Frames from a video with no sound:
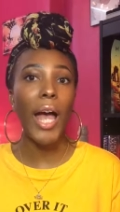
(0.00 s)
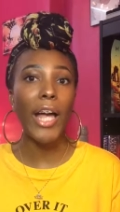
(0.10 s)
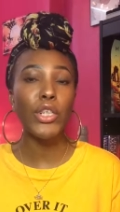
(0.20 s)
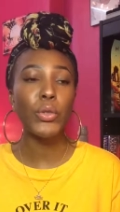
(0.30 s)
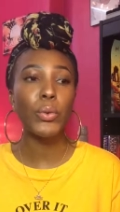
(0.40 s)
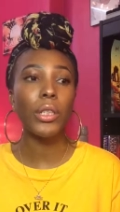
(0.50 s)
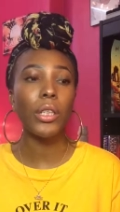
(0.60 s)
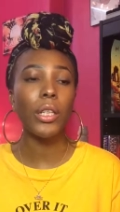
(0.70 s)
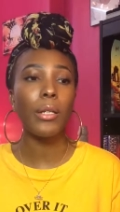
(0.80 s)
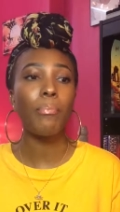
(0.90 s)

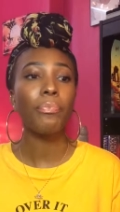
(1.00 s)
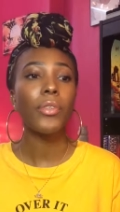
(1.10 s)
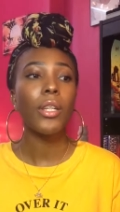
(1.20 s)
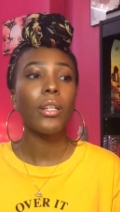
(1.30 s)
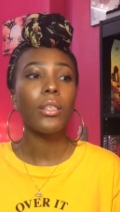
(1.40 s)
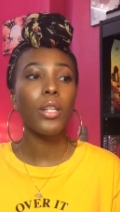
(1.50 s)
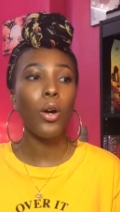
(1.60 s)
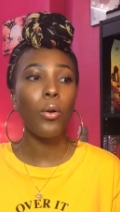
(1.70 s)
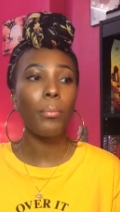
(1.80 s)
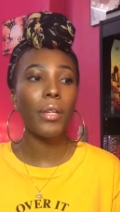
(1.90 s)
actually
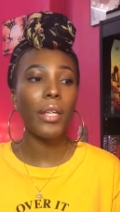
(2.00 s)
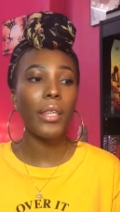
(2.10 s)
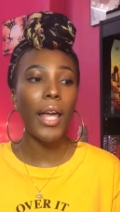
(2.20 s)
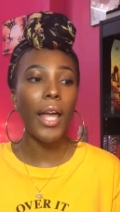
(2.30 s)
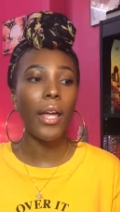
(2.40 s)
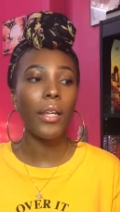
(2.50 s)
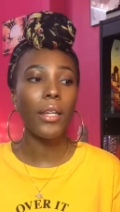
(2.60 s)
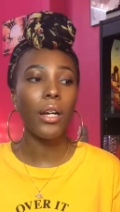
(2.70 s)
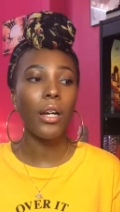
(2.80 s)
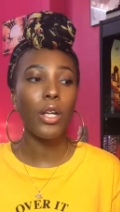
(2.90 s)
told me
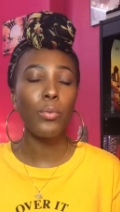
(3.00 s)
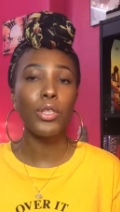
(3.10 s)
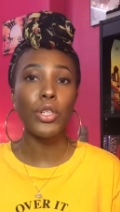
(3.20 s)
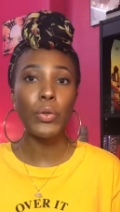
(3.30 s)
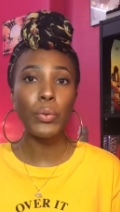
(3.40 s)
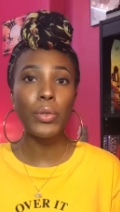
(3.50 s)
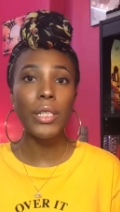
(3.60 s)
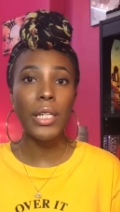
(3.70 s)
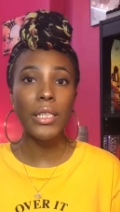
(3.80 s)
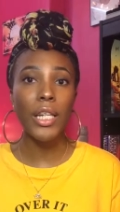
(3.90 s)
that it was a new
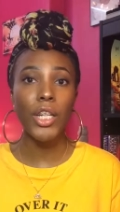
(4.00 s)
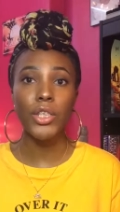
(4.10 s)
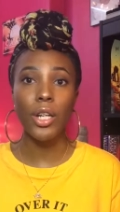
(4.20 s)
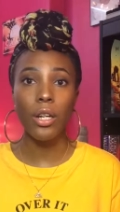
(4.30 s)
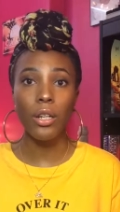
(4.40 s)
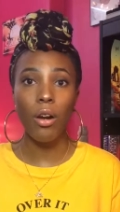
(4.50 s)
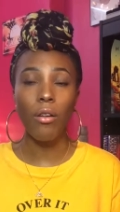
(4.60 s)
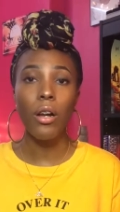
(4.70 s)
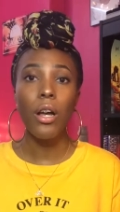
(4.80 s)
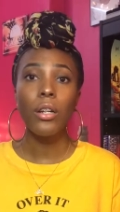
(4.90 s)
teen/young adult